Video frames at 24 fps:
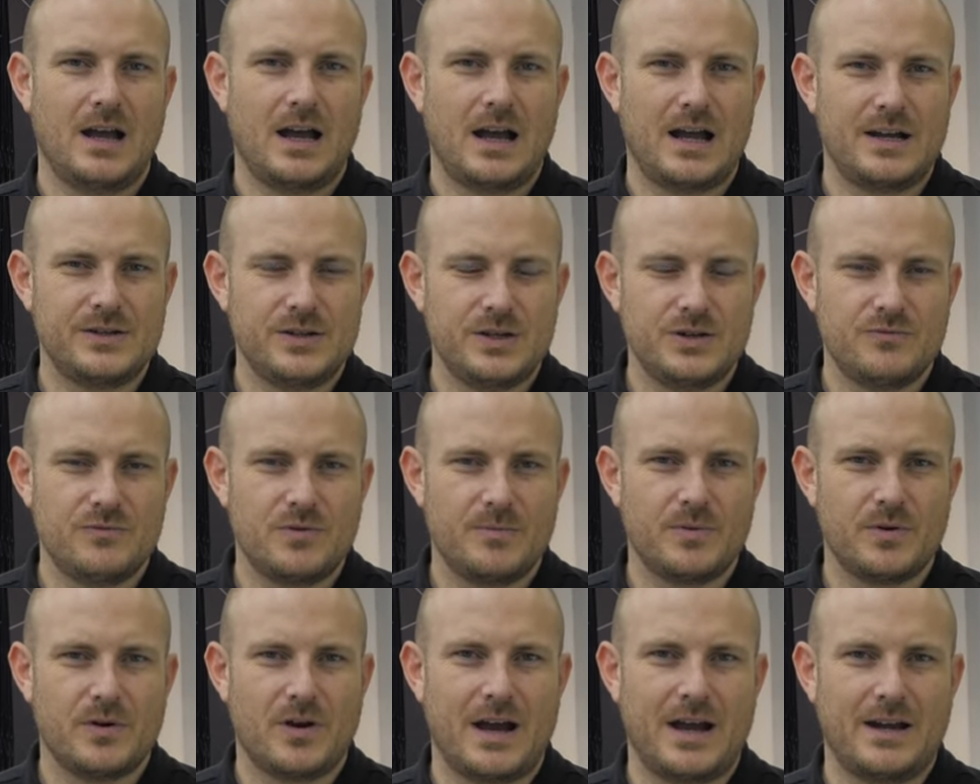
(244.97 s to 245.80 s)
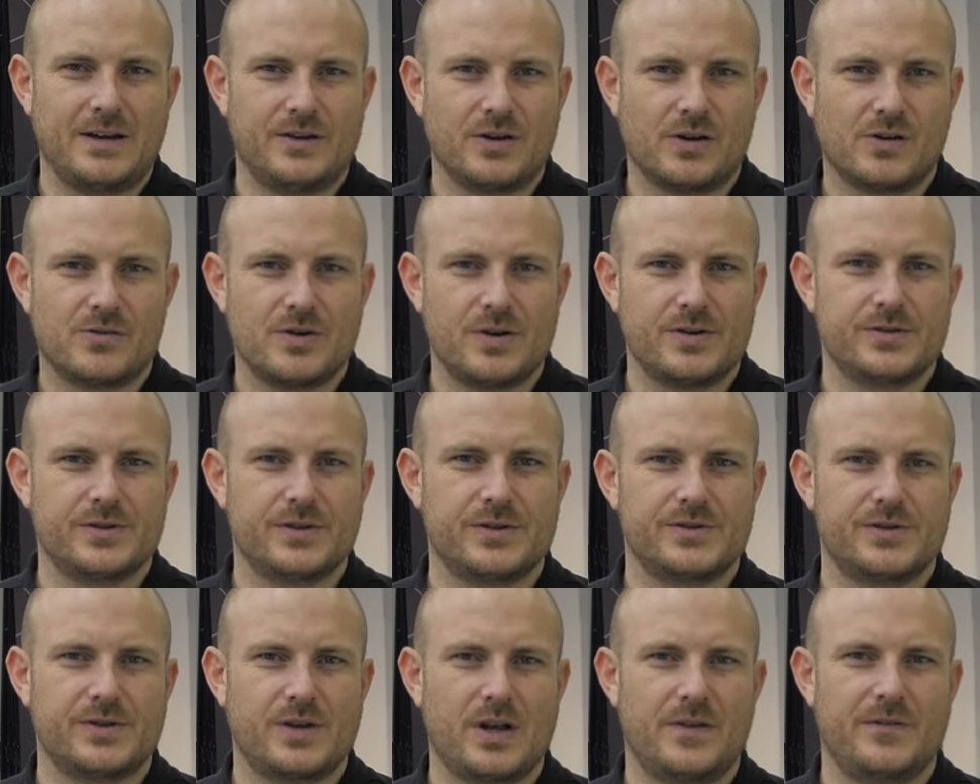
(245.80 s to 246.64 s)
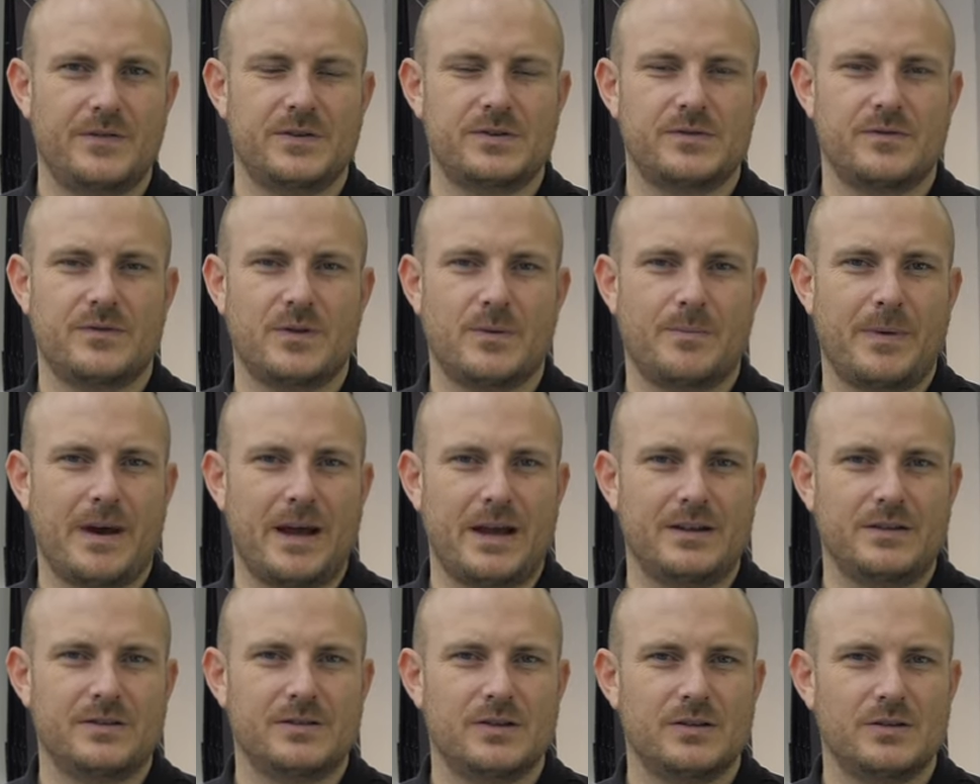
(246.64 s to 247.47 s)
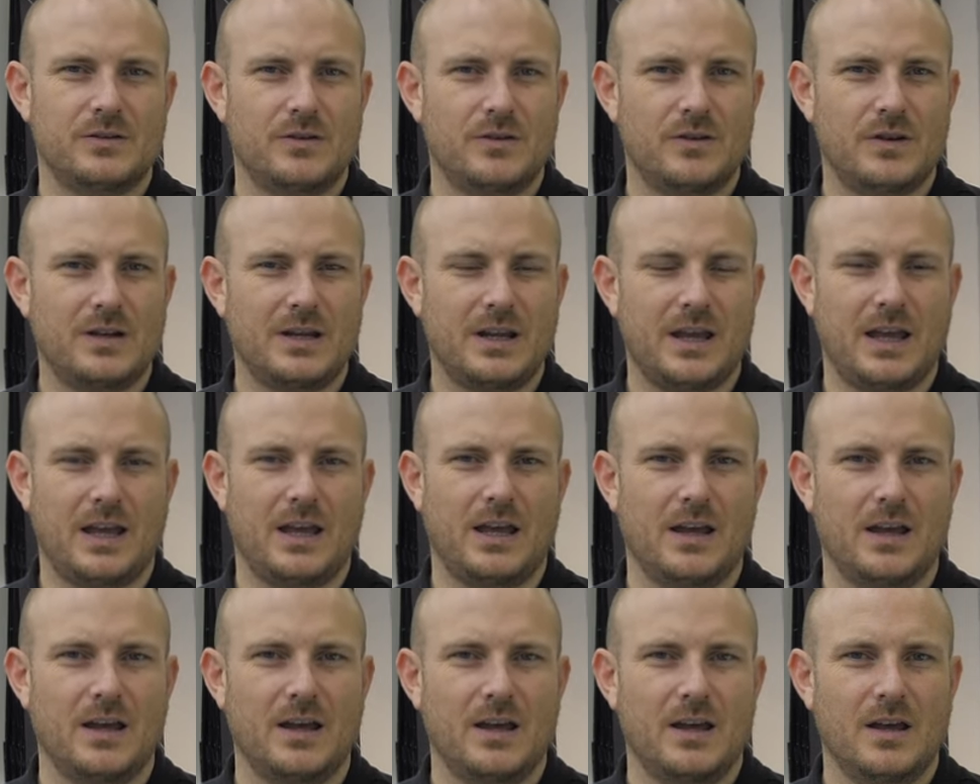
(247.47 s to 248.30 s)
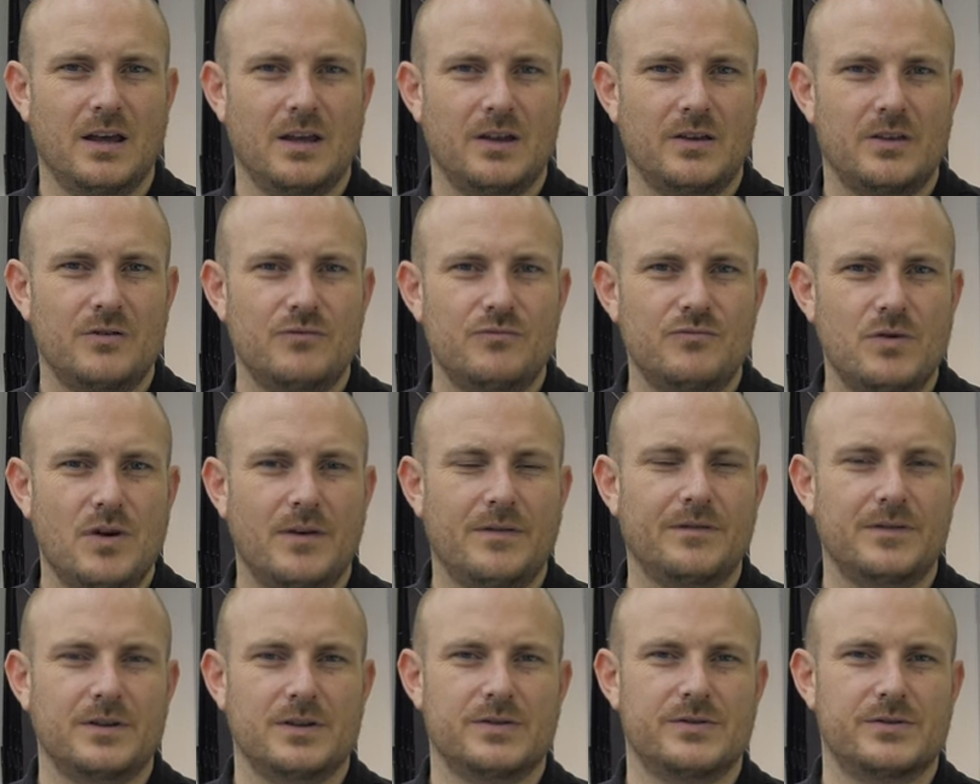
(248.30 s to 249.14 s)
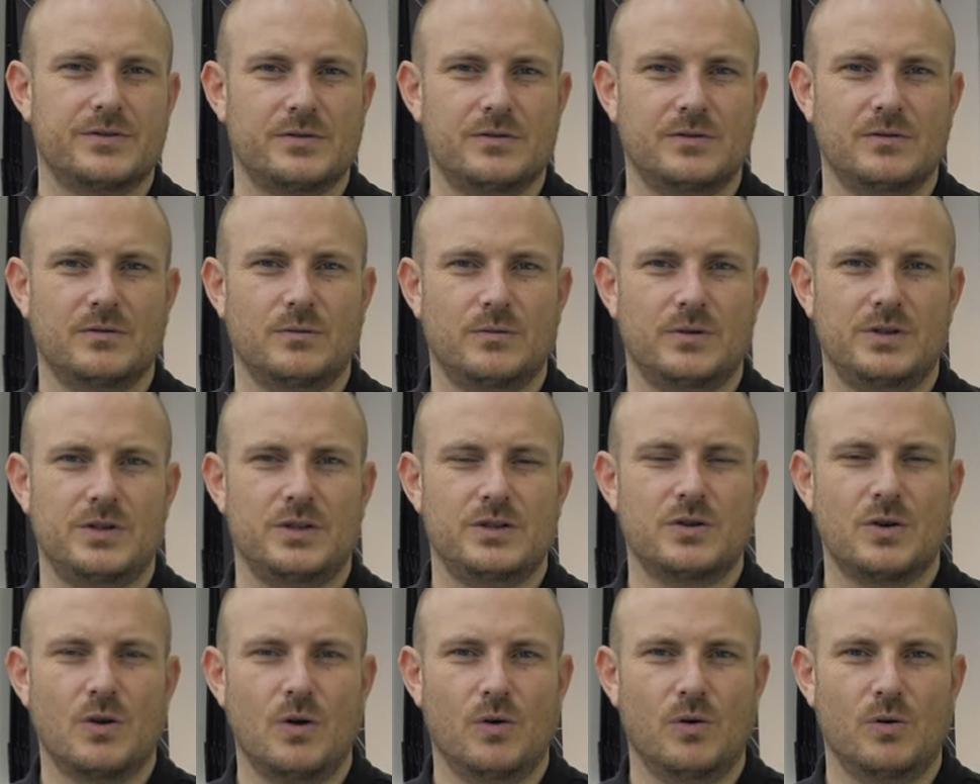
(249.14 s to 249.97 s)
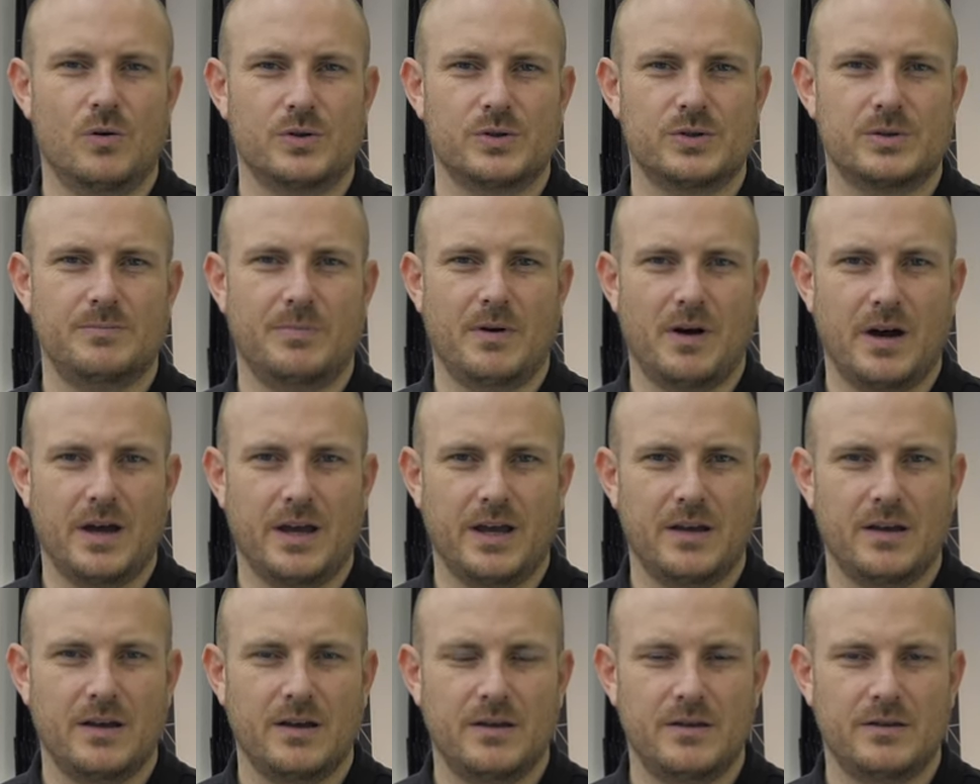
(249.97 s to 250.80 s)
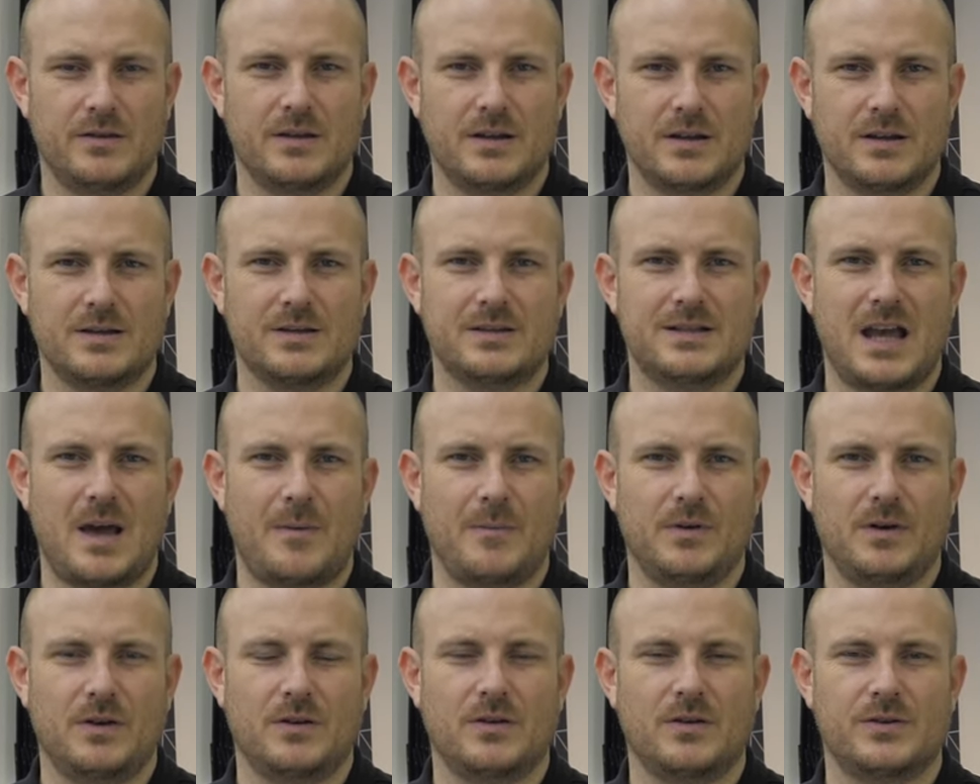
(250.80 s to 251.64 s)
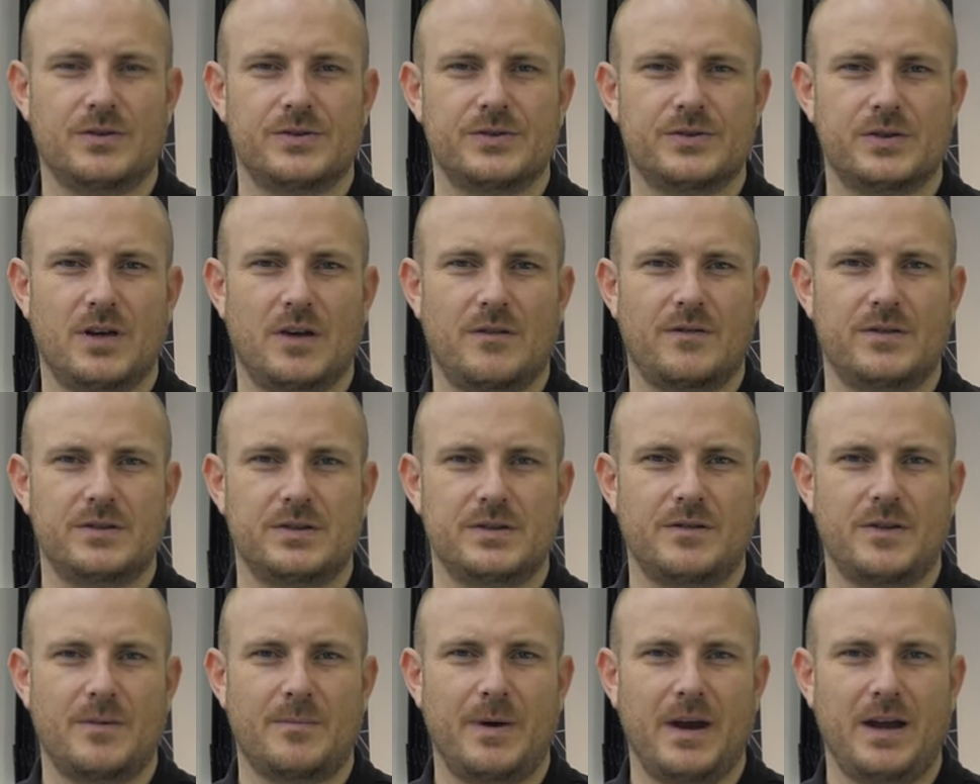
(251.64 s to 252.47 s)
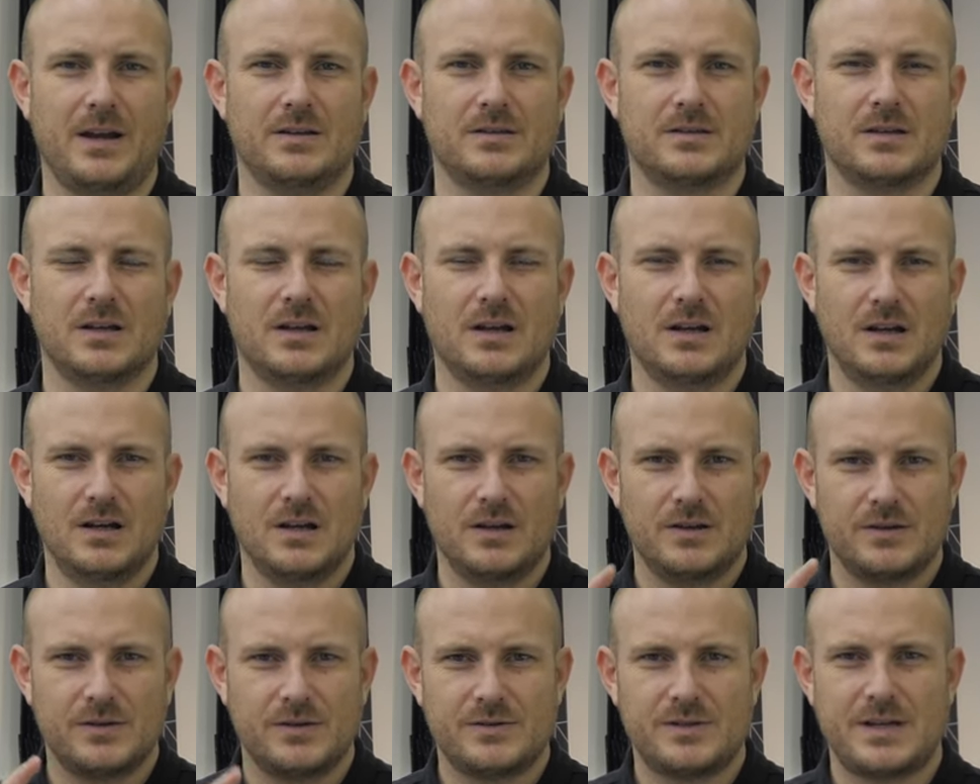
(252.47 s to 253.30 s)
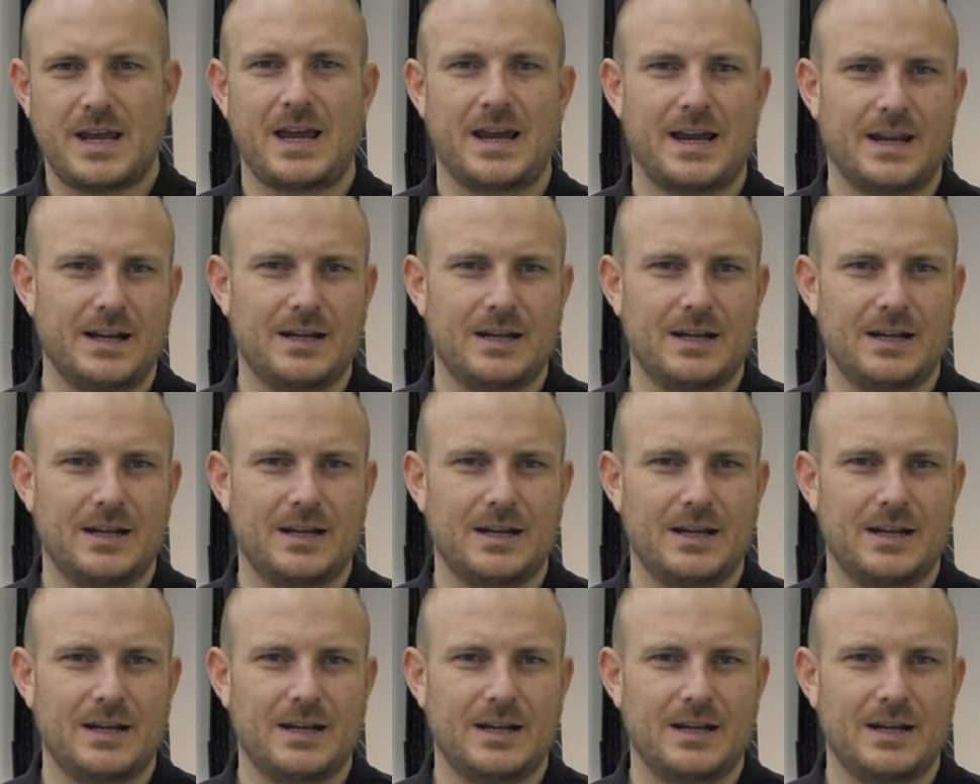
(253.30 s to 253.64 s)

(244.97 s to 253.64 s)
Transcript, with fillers: as you rub your hand across the surface of the paint, you can hear the roughness which is caused by the contaminant on the surface of the paint. So take a